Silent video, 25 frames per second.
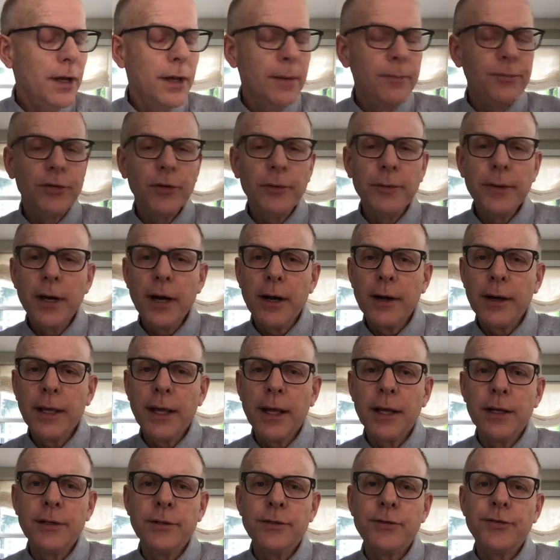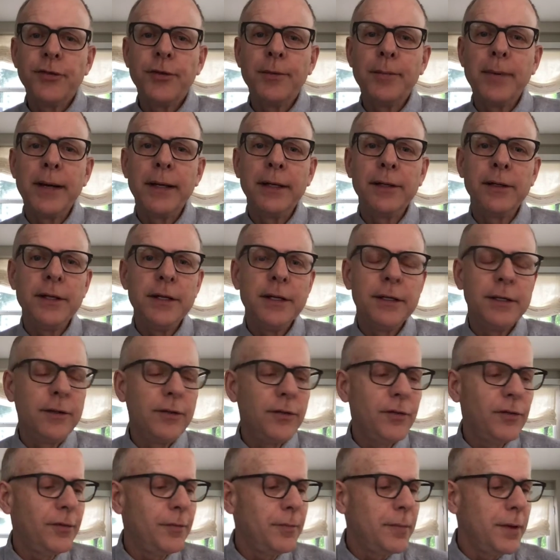So we are, again, just about at the end of
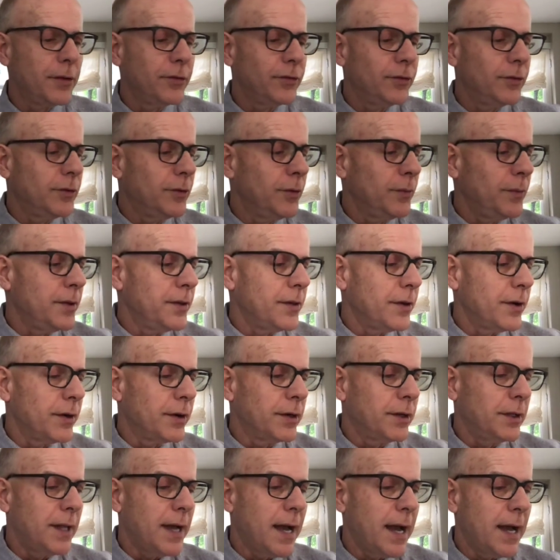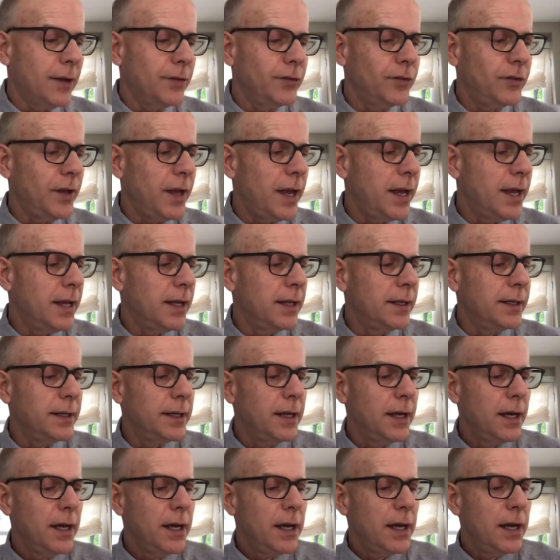the semester with our class, and
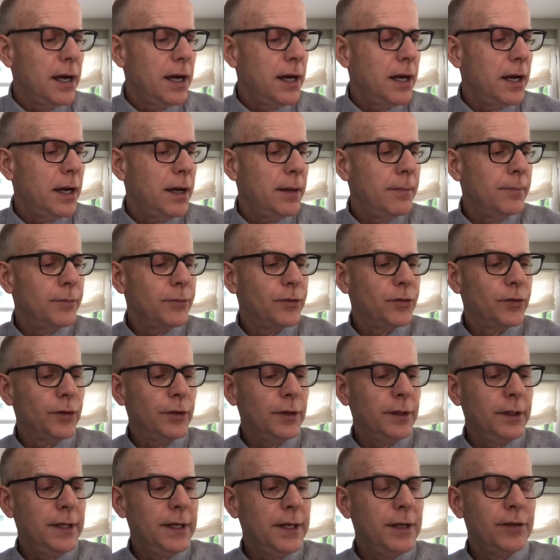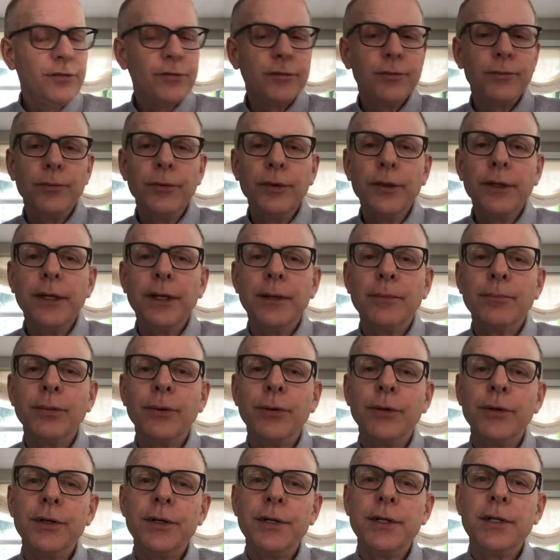certainly it's really
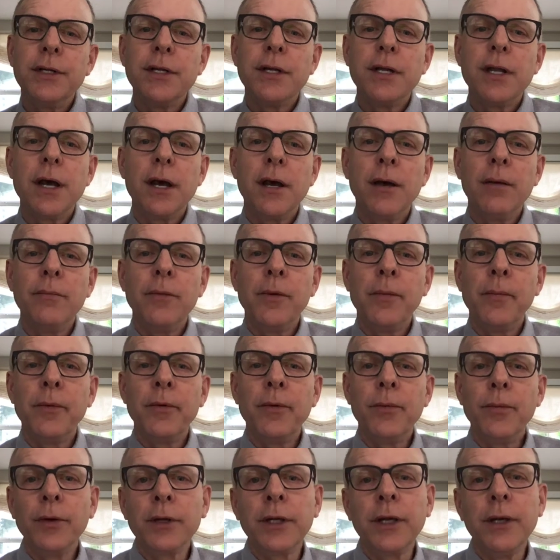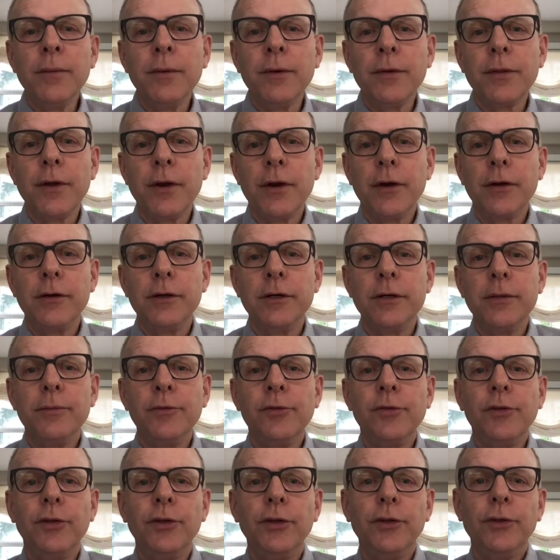important when we're working with our
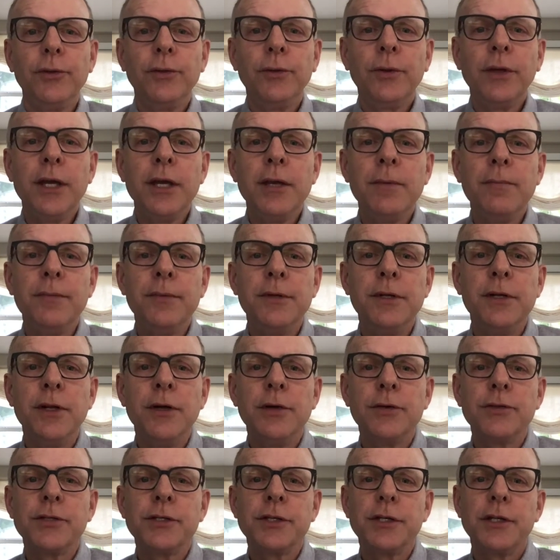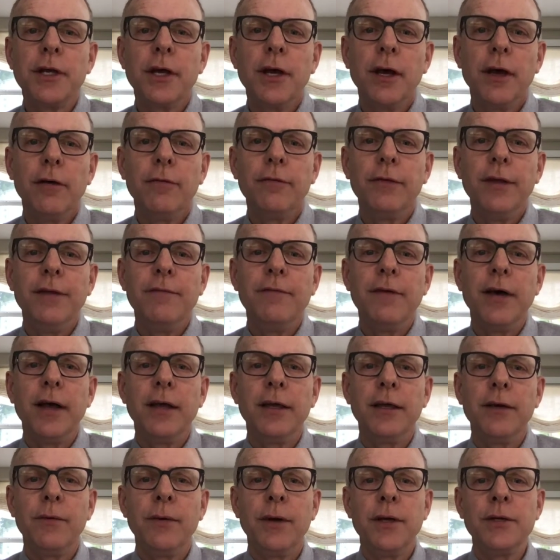groups to keep the notion of
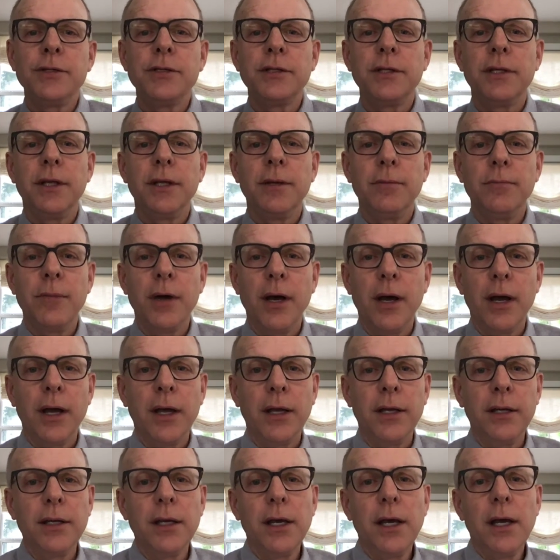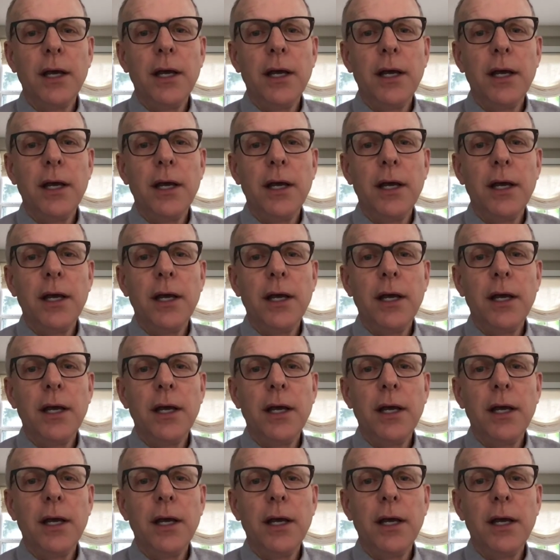evaluation in mind,